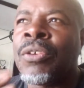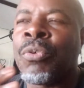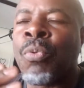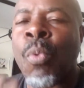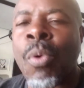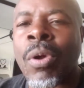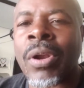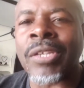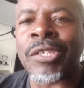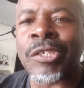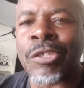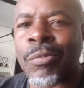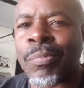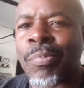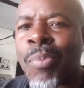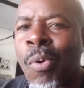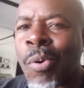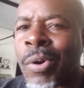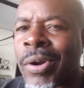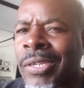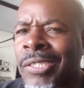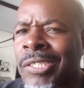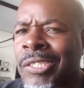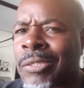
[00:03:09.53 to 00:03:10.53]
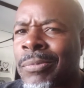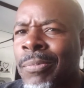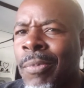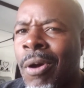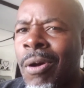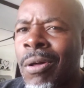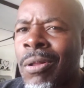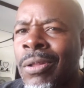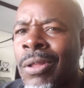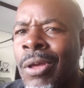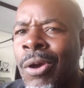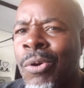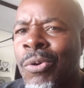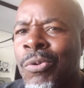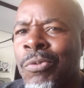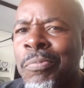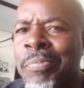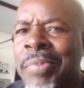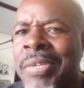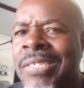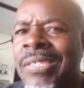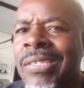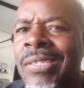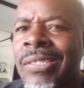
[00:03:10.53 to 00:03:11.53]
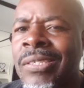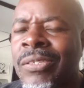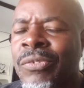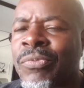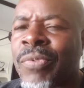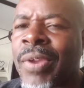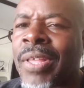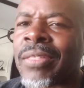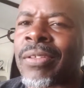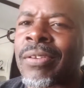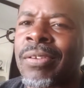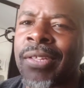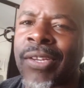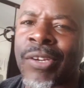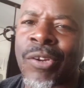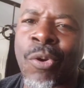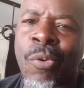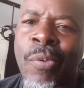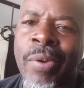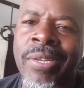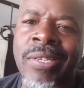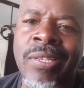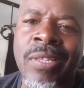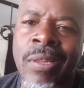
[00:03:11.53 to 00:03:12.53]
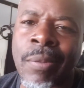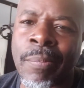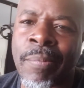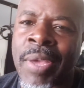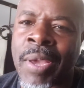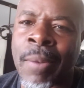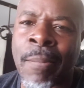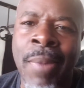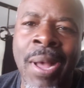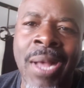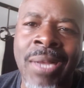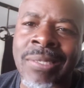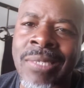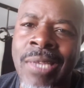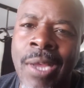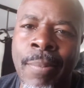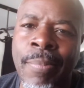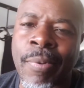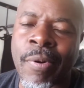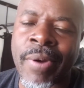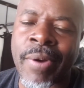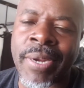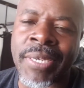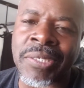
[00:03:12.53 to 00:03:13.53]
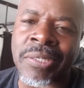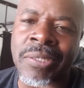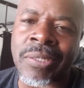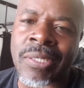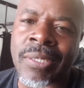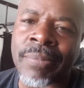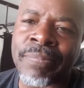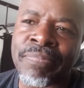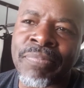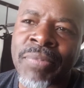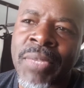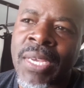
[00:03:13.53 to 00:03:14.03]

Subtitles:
want to support a small-owned business rather than going to the big box operations,